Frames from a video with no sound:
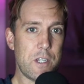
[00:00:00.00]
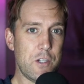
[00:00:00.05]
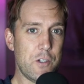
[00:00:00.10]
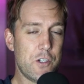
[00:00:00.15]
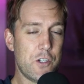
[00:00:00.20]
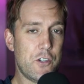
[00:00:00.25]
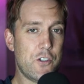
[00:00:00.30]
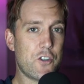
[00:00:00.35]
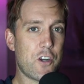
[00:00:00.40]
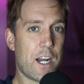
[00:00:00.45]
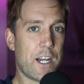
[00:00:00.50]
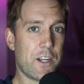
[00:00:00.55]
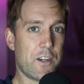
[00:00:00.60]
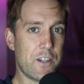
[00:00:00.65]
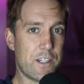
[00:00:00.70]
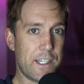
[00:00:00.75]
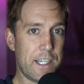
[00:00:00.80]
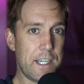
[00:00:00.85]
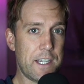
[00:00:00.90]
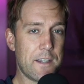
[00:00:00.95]
You should try to
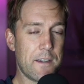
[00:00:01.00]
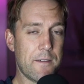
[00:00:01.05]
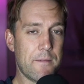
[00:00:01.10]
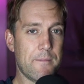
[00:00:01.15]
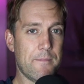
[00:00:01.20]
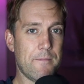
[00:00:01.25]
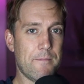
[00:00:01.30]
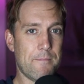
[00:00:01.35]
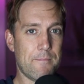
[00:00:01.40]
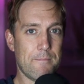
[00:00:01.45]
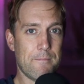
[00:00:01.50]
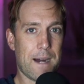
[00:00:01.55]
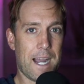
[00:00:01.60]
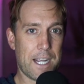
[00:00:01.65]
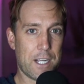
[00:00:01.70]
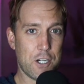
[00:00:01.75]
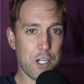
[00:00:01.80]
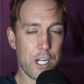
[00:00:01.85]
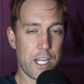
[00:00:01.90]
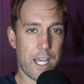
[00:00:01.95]
critique my
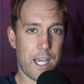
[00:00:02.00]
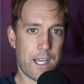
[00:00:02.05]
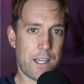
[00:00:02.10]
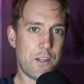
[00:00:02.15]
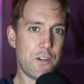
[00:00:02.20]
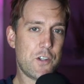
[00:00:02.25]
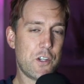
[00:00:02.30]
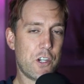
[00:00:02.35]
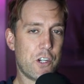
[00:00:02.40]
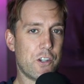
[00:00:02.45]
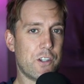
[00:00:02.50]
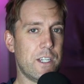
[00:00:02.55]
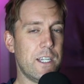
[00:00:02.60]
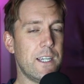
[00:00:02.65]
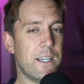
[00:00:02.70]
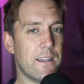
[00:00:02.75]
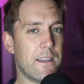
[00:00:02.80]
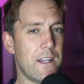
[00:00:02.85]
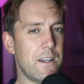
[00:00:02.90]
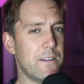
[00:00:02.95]
cooking. You should
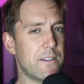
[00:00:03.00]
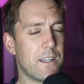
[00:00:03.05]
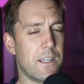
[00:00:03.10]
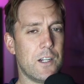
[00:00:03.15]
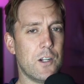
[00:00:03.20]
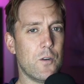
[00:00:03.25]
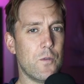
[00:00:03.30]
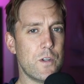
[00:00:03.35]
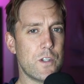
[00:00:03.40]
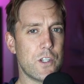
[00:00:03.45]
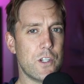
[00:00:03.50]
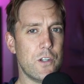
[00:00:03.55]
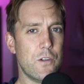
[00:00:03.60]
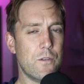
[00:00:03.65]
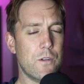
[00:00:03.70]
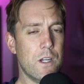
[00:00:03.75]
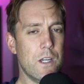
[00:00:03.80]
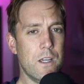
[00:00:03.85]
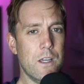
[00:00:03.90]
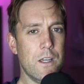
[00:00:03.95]
critique. And then you say, you know what we should do?